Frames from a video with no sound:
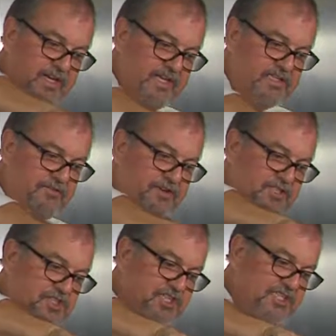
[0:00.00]
as if it
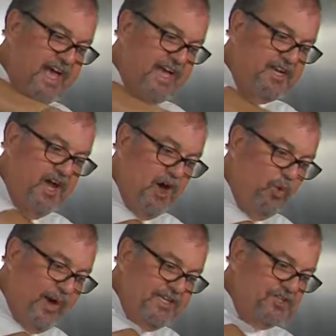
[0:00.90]
just had
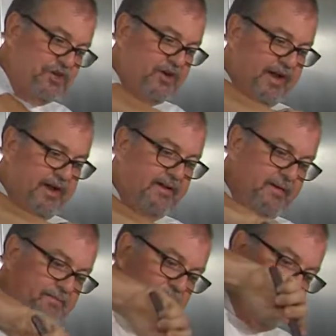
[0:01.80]
white sugar in it.
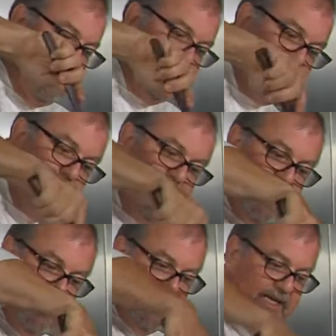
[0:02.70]
The reason
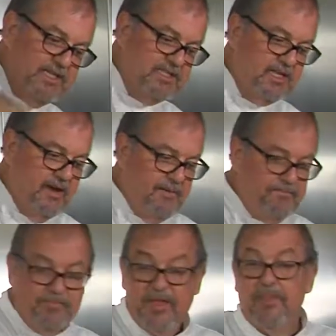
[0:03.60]
being is
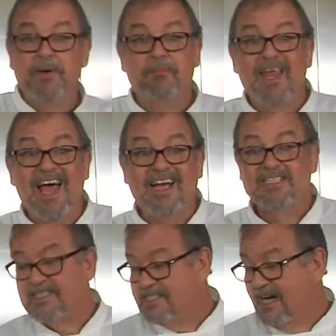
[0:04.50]
the
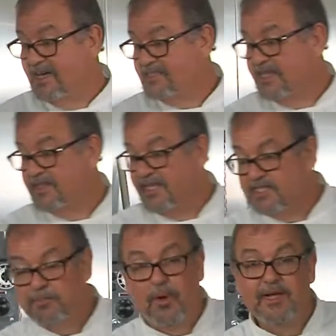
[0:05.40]
molasses content
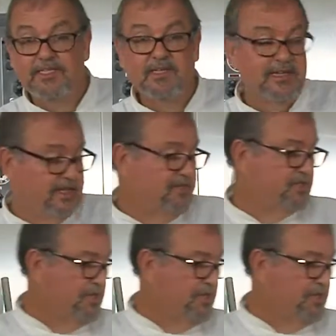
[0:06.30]
that's present in the